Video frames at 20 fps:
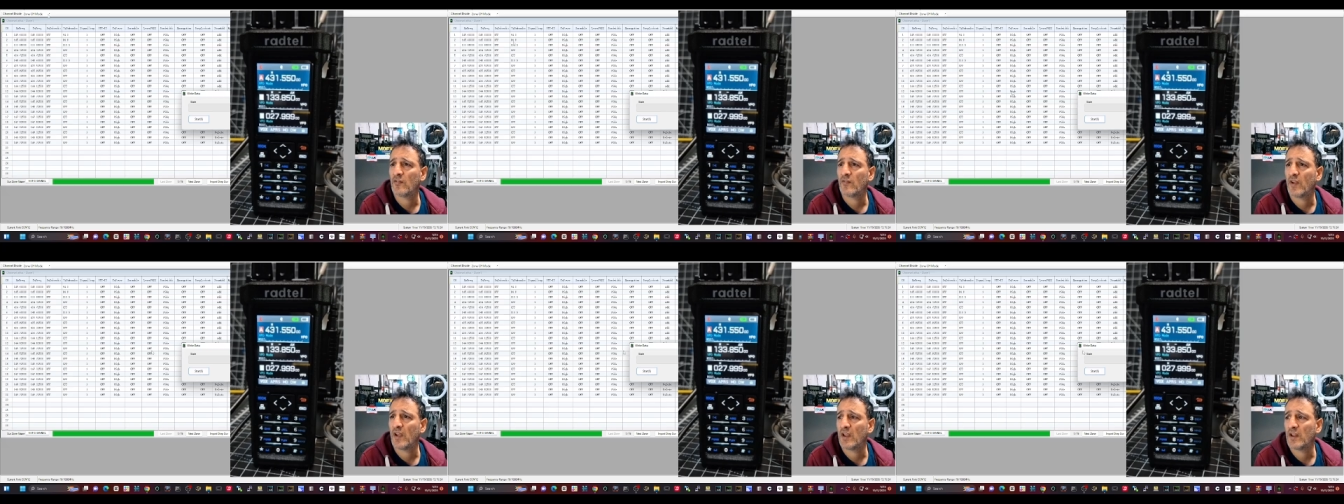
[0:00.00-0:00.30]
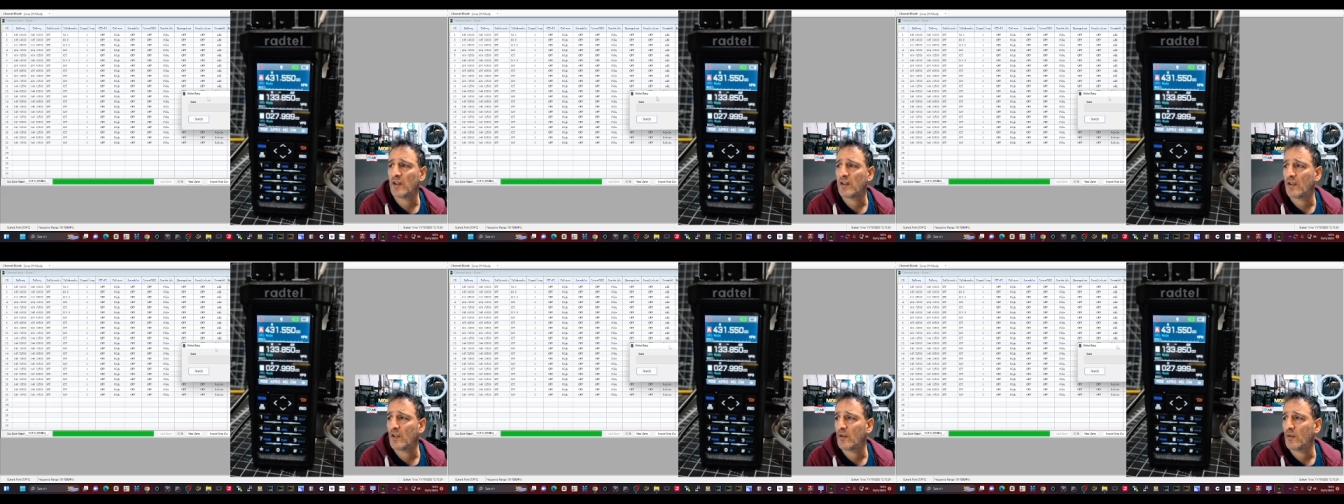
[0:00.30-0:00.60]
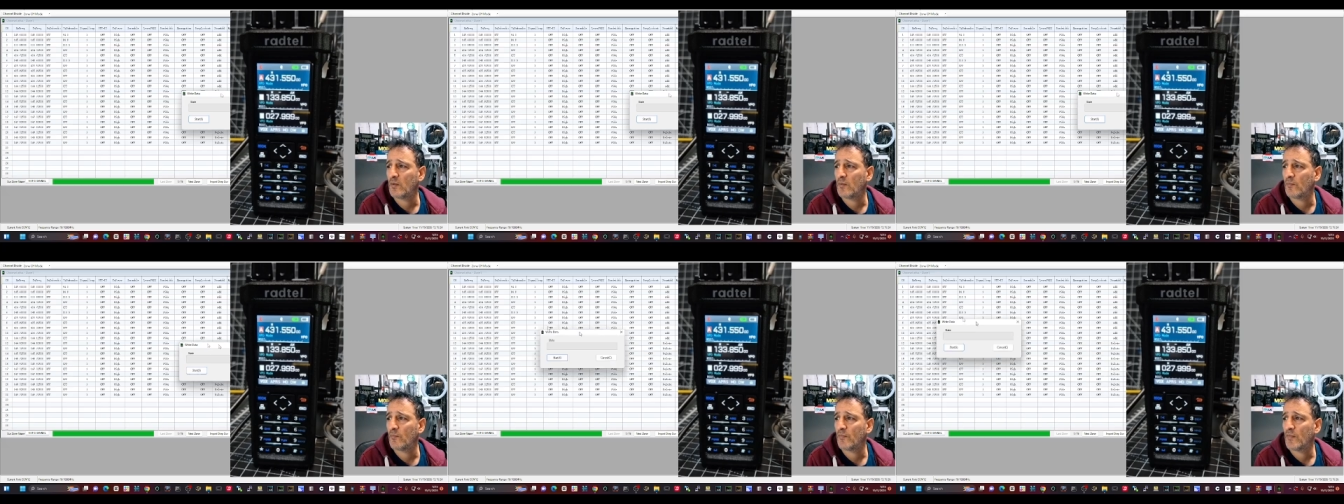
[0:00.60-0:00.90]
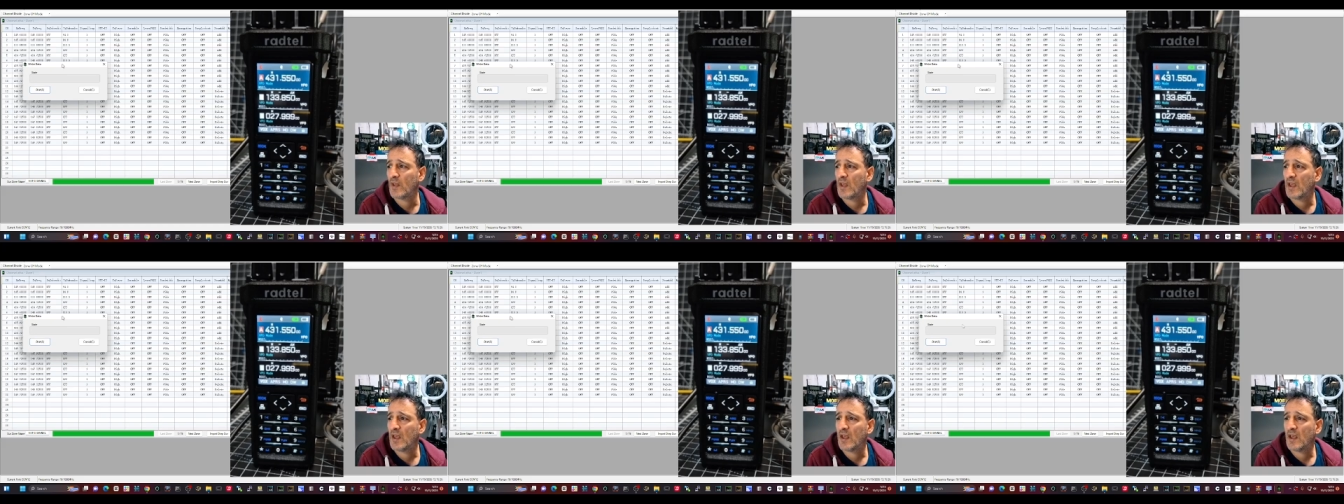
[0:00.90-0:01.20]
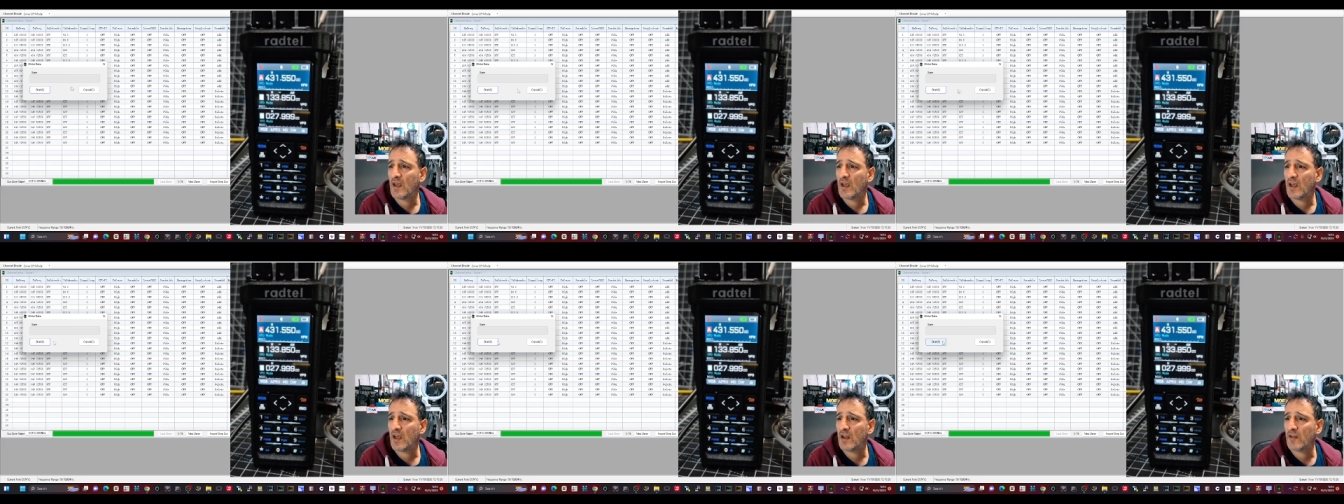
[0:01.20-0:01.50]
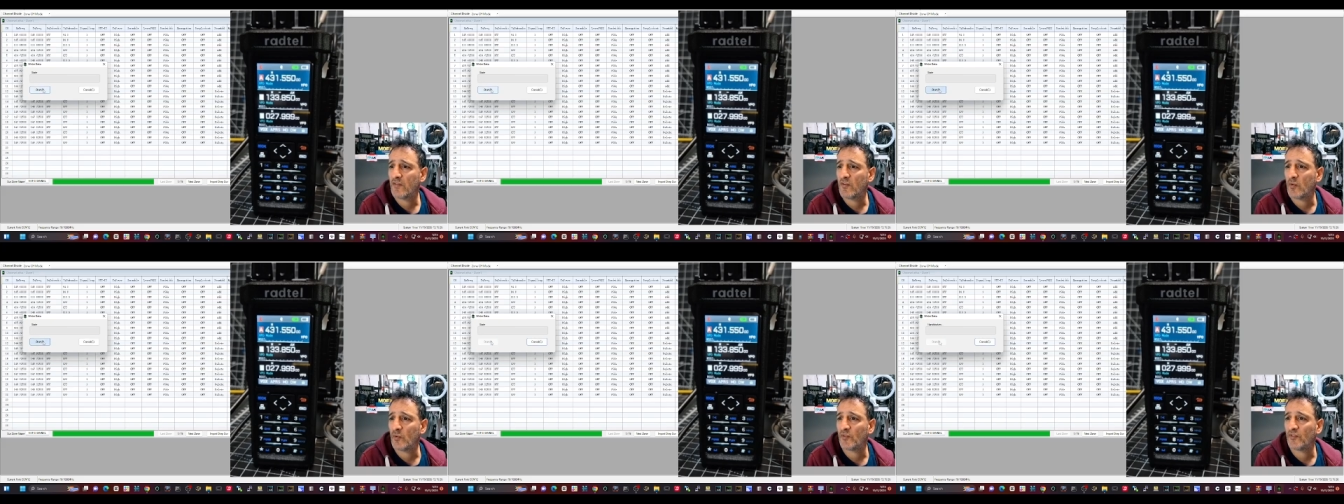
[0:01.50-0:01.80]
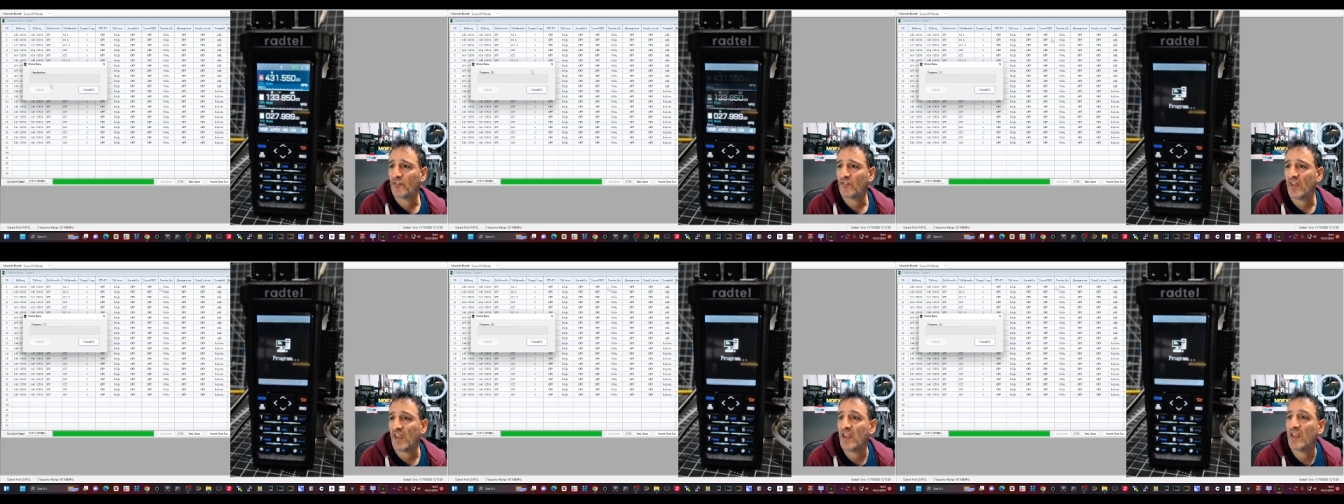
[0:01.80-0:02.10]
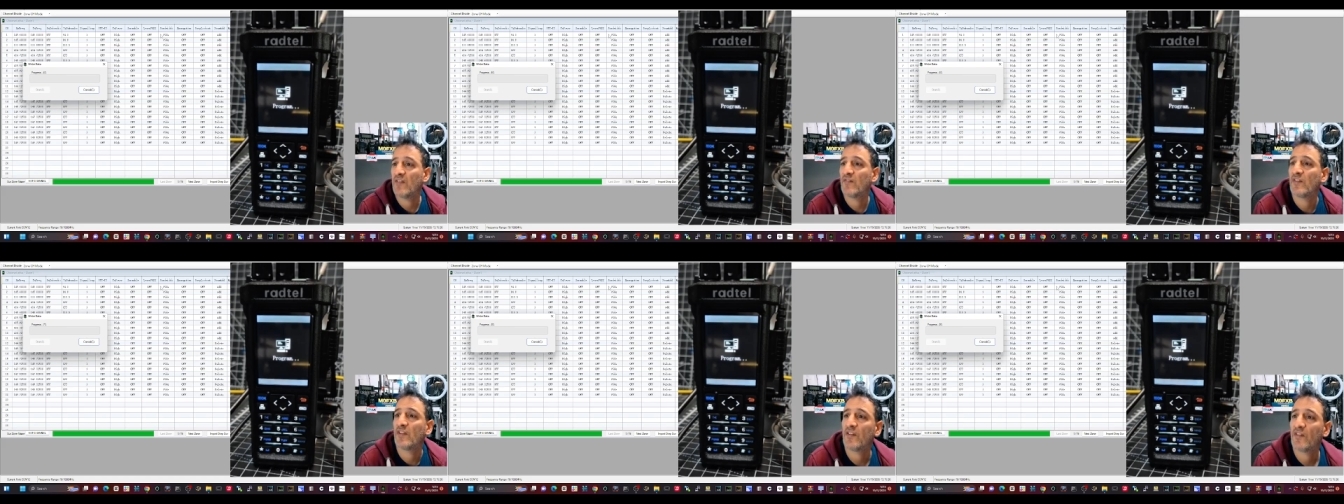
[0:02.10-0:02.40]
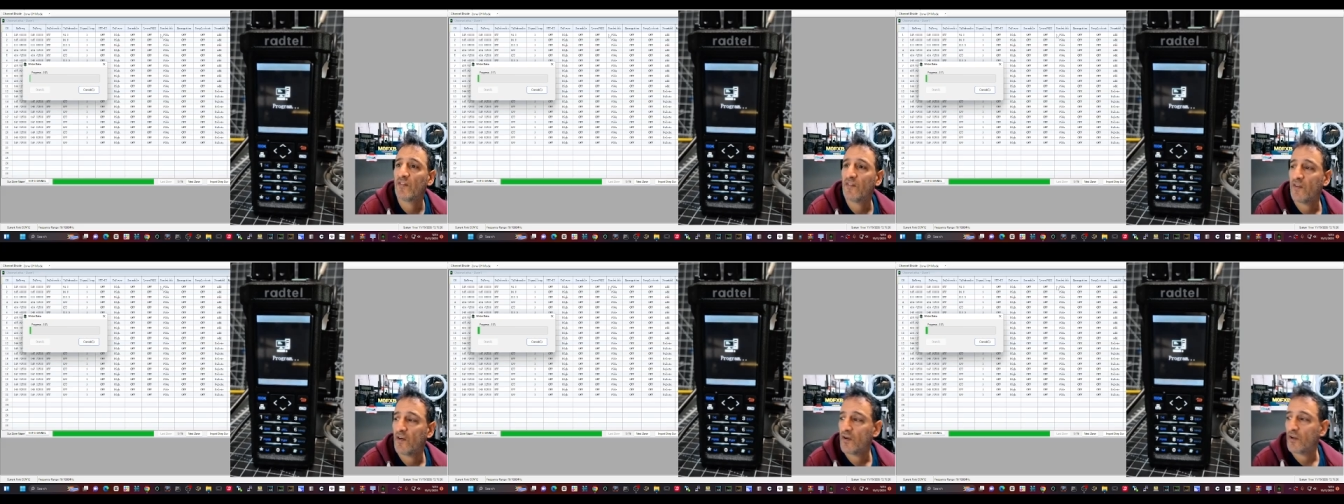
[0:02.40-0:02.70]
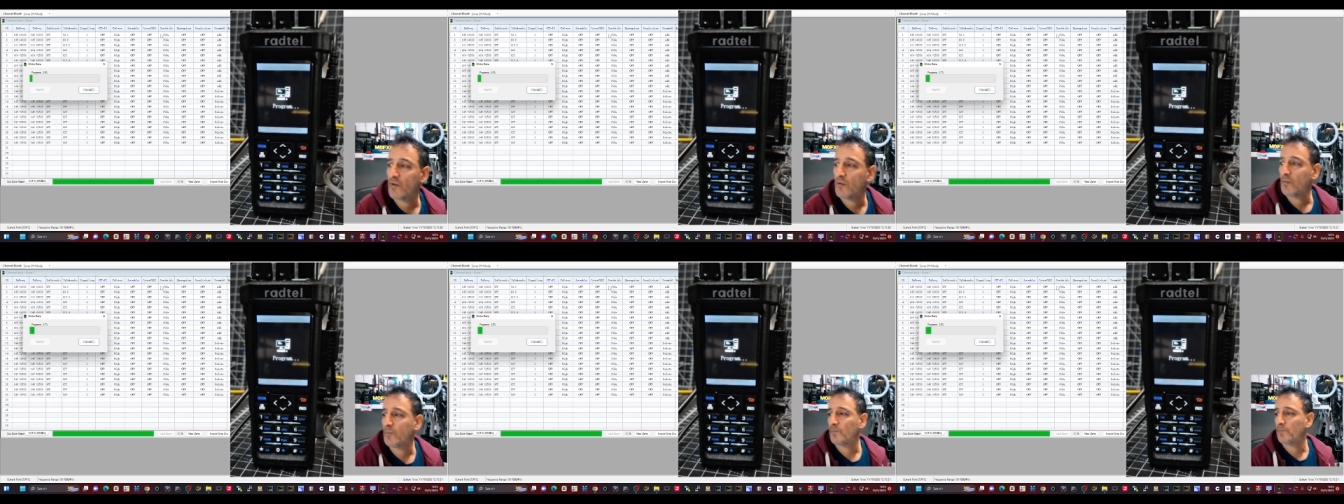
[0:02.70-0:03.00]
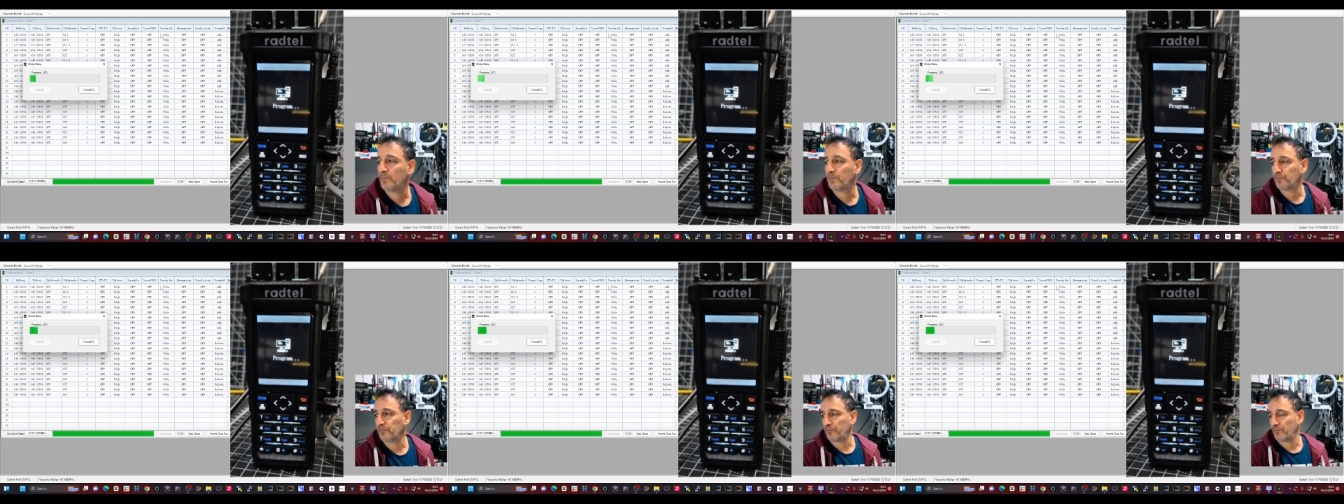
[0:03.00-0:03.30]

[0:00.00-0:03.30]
to the radio. And of course, save this file.